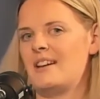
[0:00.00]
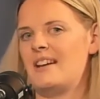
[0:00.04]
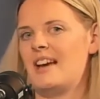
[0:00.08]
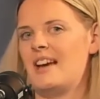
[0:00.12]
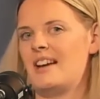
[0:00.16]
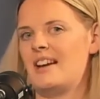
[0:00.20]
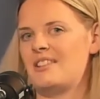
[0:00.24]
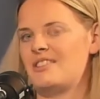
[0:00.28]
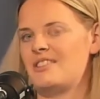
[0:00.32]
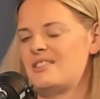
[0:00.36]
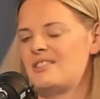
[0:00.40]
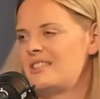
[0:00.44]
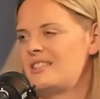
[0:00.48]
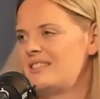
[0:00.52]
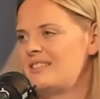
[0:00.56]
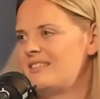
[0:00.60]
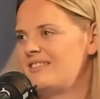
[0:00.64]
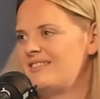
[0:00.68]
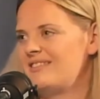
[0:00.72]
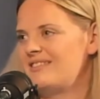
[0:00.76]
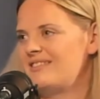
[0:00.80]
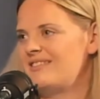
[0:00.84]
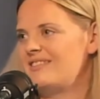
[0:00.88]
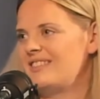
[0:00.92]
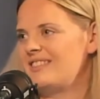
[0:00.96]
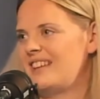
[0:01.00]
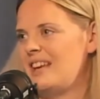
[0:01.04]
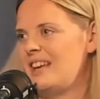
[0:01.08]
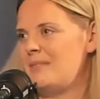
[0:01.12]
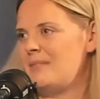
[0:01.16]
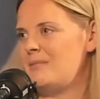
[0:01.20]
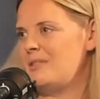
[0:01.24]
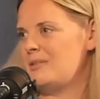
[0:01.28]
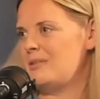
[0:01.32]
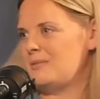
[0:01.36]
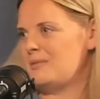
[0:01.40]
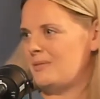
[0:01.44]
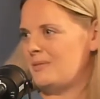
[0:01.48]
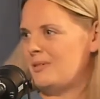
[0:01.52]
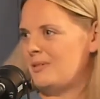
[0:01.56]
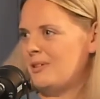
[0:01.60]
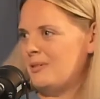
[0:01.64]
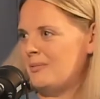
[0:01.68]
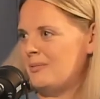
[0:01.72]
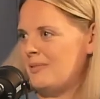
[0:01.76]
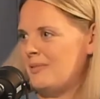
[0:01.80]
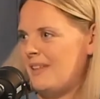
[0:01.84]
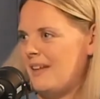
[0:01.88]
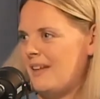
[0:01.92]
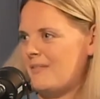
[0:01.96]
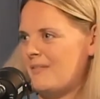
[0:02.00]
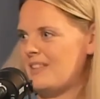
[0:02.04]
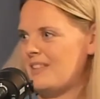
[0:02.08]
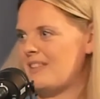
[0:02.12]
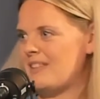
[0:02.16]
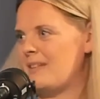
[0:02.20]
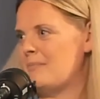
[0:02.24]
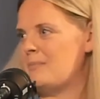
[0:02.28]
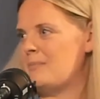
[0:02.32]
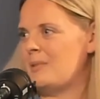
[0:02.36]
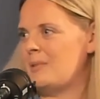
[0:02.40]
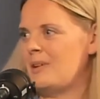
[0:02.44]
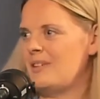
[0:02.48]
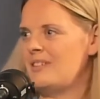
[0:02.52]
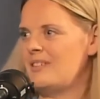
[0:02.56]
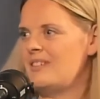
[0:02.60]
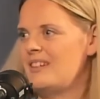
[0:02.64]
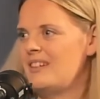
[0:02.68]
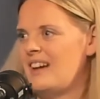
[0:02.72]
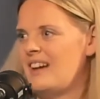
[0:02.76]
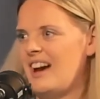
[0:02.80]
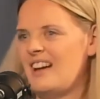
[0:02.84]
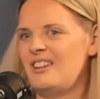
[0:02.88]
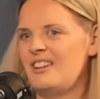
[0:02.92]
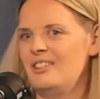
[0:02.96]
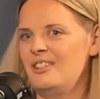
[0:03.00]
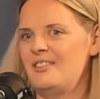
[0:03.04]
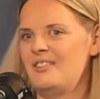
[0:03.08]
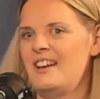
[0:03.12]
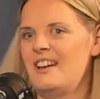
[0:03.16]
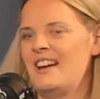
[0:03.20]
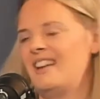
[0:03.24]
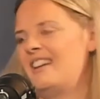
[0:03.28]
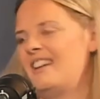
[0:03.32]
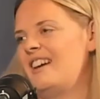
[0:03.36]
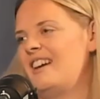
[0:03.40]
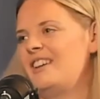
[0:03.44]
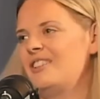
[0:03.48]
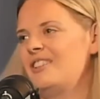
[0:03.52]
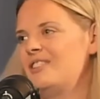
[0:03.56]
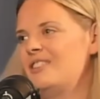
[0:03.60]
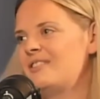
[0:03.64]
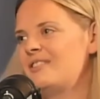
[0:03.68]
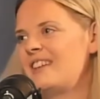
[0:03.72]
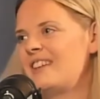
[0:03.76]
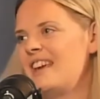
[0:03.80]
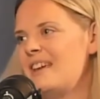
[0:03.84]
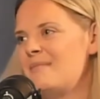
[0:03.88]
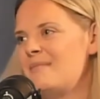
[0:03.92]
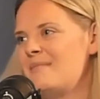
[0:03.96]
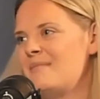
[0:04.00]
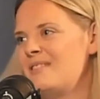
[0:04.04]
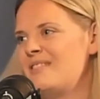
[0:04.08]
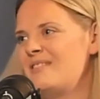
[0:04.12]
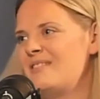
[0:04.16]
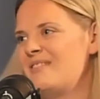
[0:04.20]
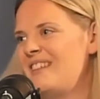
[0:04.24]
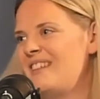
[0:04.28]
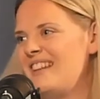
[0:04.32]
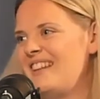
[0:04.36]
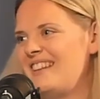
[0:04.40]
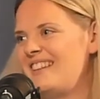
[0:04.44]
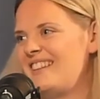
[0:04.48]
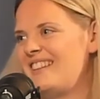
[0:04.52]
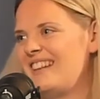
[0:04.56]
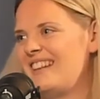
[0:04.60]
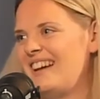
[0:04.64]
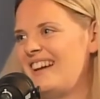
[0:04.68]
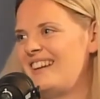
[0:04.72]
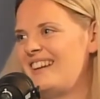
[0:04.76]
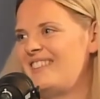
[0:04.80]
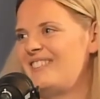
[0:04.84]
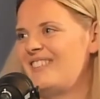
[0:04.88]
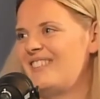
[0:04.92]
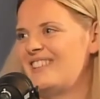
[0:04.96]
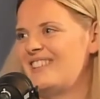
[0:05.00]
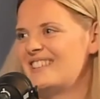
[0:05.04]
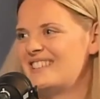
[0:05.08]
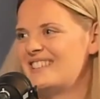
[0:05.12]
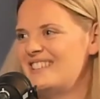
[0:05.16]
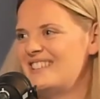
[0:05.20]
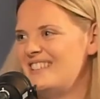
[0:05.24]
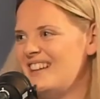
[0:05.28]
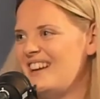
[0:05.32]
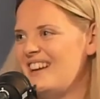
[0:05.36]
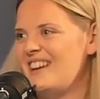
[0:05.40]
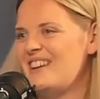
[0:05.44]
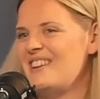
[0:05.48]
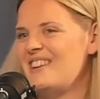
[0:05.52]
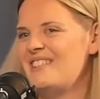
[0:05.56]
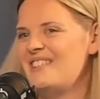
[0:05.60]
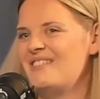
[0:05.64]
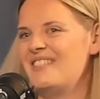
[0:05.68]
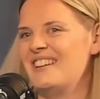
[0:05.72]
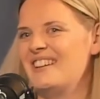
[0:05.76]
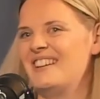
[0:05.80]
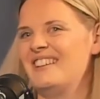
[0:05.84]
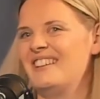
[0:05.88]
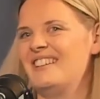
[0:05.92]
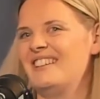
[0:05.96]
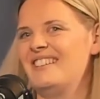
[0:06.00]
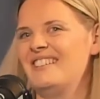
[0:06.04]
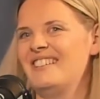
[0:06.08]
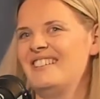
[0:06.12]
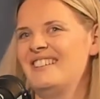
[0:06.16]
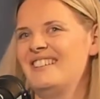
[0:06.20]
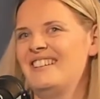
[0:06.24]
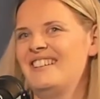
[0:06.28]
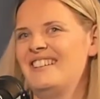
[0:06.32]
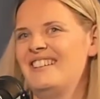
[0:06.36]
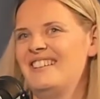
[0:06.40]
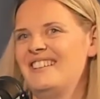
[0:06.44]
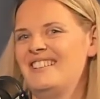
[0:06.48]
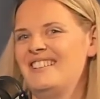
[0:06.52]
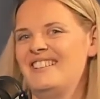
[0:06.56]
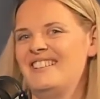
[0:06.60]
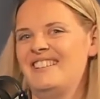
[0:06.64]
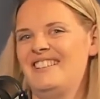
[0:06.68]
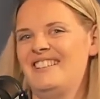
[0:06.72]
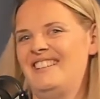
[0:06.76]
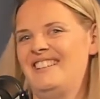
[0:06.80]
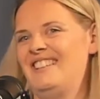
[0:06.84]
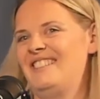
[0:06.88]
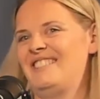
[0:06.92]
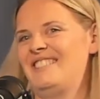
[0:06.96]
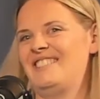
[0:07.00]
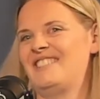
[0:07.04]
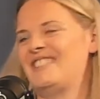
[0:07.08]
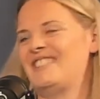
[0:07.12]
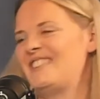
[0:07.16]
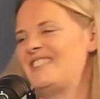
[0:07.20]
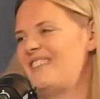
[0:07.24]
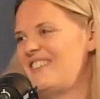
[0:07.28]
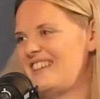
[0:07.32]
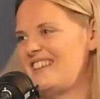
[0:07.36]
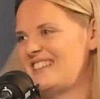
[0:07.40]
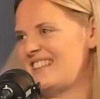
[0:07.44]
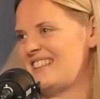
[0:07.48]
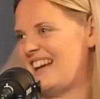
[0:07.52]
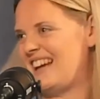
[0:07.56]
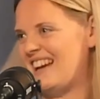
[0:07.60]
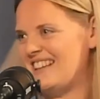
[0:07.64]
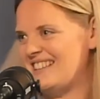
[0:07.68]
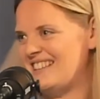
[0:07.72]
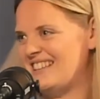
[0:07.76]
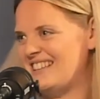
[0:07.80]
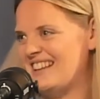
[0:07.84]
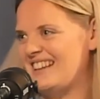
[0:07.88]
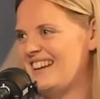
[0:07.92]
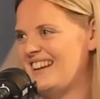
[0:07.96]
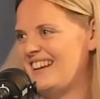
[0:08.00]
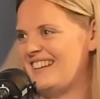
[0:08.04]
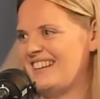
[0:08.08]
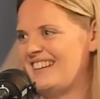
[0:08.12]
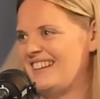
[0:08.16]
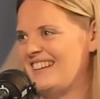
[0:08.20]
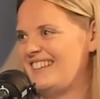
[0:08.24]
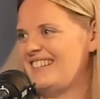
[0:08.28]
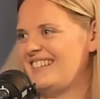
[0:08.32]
Just keeping up with everything. But I love it. I love keeping up with like what's new, and it's just so exciting, I think.